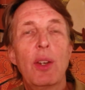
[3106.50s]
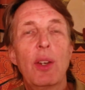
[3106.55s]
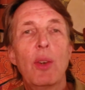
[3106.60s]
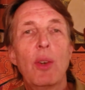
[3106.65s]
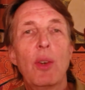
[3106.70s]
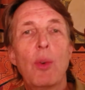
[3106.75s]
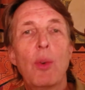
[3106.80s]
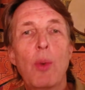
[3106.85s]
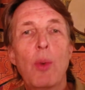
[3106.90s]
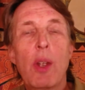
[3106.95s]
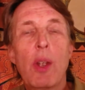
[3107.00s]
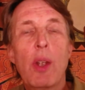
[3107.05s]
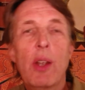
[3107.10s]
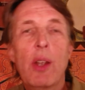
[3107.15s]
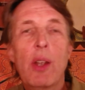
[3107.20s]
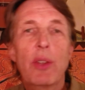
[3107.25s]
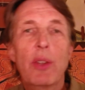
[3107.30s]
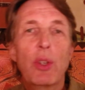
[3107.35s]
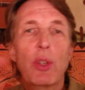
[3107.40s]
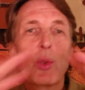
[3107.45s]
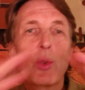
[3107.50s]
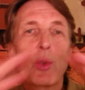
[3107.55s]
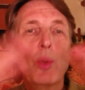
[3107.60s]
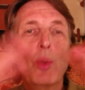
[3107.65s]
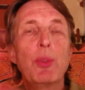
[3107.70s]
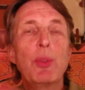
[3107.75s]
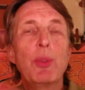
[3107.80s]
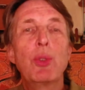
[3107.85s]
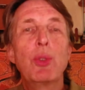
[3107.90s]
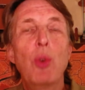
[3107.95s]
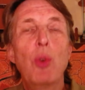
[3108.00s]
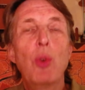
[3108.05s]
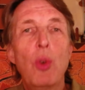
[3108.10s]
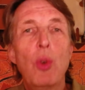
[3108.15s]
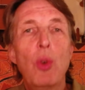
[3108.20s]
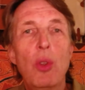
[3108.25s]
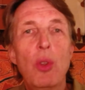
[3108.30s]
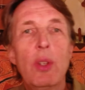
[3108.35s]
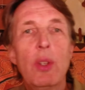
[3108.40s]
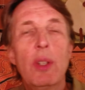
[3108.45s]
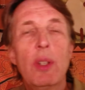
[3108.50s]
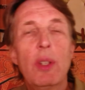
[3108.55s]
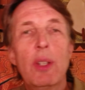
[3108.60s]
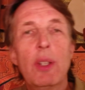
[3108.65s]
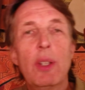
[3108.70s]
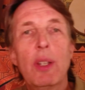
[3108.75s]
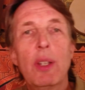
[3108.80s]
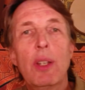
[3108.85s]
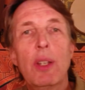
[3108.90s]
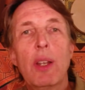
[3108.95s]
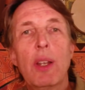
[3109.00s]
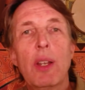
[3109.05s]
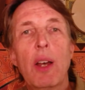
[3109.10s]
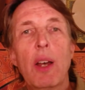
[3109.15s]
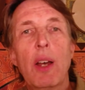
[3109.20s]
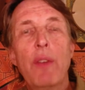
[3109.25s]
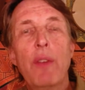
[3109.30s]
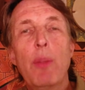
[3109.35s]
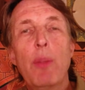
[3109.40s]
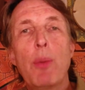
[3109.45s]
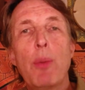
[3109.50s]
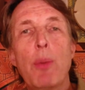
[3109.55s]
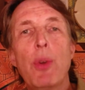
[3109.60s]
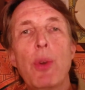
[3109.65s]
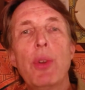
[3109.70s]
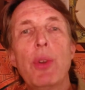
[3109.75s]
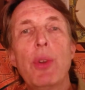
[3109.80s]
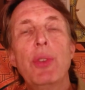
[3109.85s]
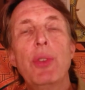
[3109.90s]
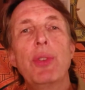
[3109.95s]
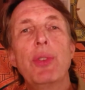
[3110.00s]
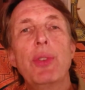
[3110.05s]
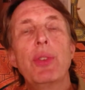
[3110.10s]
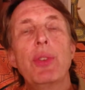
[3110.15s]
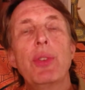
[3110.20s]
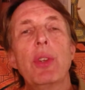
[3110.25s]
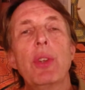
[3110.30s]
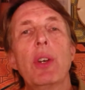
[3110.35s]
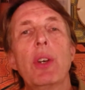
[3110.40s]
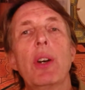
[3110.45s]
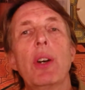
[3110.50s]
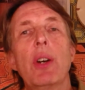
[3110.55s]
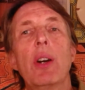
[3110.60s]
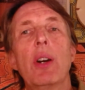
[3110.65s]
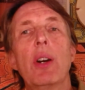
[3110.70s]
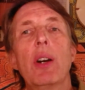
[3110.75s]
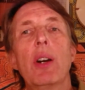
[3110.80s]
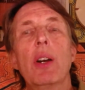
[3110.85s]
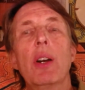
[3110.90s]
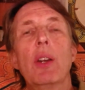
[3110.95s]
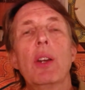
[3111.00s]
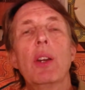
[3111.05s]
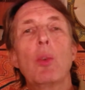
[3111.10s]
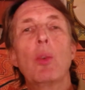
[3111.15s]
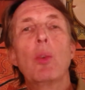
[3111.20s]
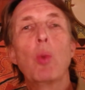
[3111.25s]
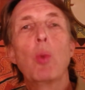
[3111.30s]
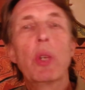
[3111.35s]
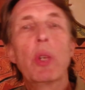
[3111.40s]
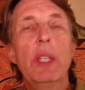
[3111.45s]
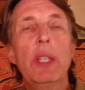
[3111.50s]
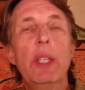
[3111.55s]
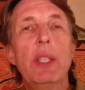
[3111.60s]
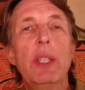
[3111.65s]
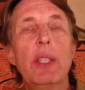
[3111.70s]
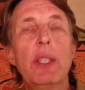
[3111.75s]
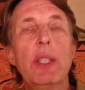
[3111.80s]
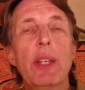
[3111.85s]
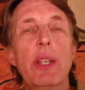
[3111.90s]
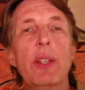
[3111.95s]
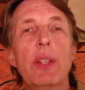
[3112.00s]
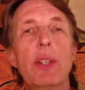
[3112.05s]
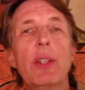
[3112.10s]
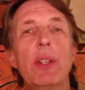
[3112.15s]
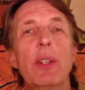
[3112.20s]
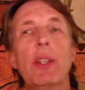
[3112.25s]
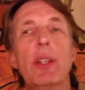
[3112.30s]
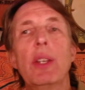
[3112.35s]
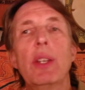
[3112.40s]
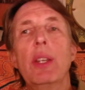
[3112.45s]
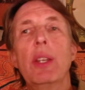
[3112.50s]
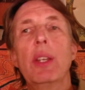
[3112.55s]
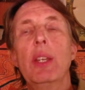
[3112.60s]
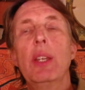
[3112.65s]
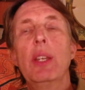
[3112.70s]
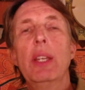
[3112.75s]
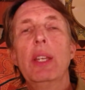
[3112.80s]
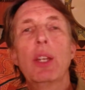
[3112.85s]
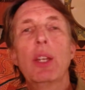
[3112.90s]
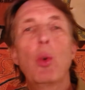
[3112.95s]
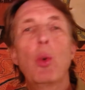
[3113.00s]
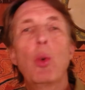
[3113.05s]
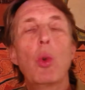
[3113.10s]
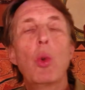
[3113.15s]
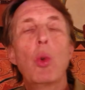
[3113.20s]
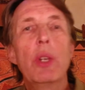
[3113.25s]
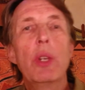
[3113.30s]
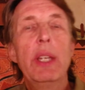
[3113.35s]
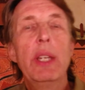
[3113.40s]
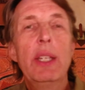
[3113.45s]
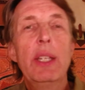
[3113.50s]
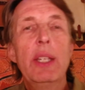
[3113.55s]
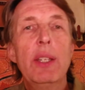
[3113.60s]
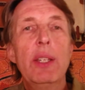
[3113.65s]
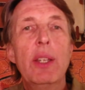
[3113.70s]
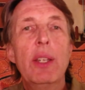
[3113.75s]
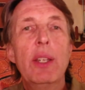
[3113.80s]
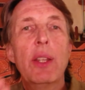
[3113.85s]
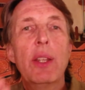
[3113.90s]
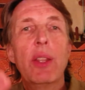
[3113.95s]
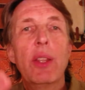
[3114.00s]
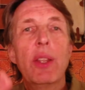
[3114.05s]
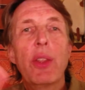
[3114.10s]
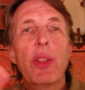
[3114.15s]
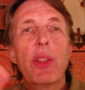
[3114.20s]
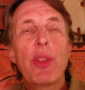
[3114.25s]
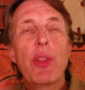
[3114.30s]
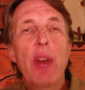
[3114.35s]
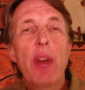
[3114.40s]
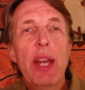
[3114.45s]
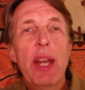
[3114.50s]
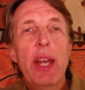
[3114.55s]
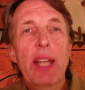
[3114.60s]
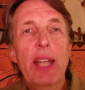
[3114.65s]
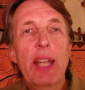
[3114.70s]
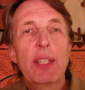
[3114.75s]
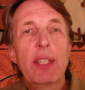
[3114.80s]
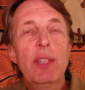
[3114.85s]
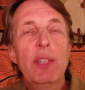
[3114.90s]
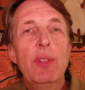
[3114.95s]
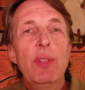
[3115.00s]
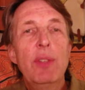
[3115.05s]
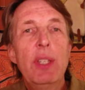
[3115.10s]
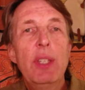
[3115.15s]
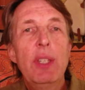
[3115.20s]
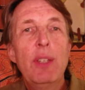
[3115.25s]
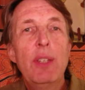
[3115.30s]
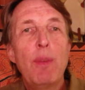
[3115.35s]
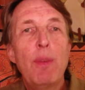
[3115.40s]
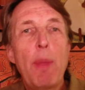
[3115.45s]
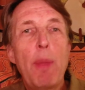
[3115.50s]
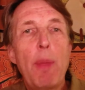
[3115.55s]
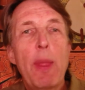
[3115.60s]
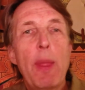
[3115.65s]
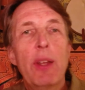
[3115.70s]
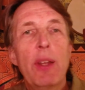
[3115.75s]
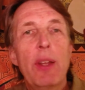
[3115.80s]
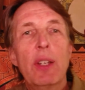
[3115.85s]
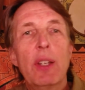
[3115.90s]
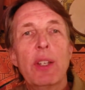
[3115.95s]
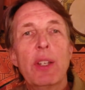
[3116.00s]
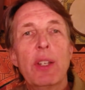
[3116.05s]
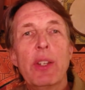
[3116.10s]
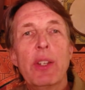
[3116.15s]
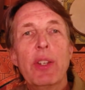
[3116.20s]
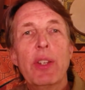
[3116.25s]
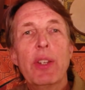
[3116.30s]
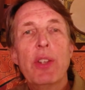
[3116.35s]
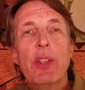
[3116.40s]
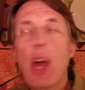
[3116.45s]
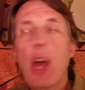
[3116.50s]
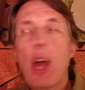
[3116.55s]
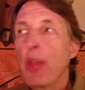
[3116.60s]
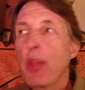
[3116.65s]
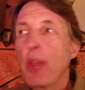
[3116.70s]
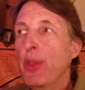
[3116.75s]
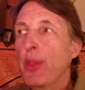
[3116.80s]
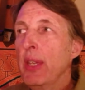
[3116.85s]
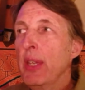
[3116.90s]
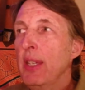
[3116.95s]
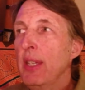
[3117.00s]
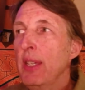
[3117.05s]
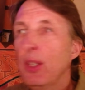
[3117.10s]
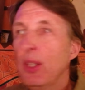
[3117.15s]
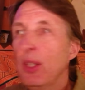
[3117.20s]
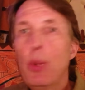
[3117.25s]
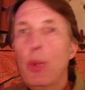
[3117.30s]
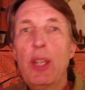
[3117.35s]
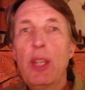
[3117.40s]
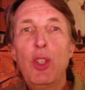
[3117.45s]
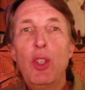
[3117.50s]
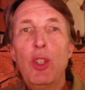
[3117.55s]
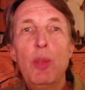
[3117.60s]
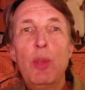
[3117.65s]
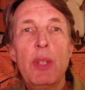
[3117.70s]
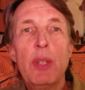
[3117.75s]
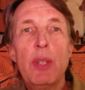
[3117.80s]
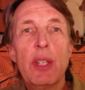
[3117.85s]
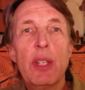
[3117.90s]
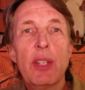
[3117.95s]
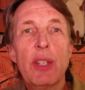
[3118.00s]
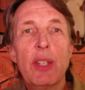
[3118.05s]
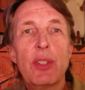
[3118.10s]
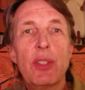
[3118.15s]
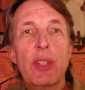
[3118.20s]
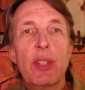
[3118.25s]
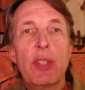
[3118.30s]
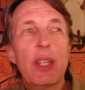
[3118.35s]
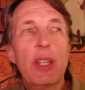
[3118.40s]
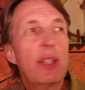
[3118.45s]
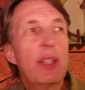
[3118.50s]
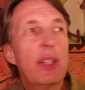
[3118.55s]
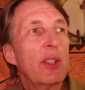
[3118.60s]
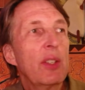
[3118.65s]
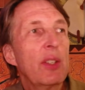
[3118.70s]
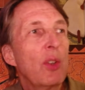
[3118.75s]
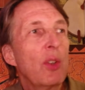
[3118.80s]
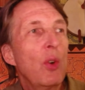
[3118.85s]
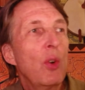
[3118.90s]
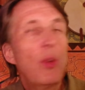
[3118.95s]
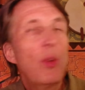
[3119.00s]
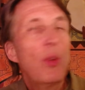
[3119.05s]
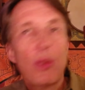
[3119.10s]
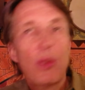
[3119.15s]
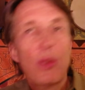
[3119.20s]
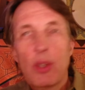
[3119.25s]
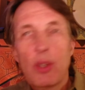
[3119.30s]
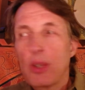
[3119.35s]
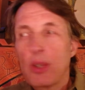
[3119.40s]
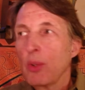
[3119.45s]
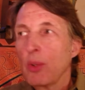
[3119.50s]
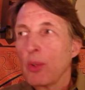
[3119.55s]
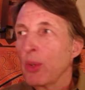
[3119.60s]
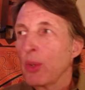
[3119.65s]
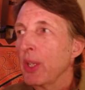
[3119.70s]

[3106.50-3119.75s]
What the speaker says: where the group soul of the birds are working together in a coordinated thought activity, not thinking the way a human does that, oh, we're going to